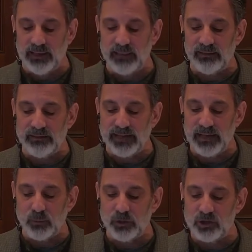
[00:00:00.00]
And the
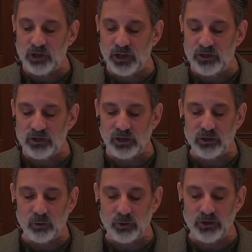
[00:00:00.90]
dead were judged
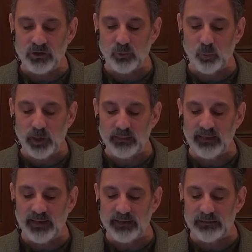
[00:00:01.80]
according to what
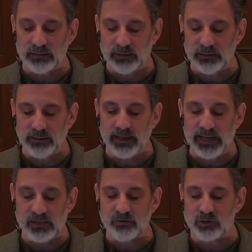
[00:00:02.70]
they had done
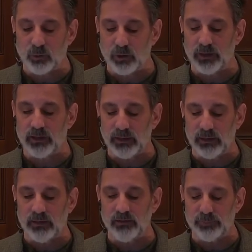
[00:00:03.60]
as recorded
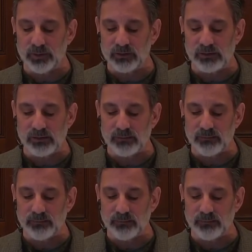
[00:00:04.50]
in the books.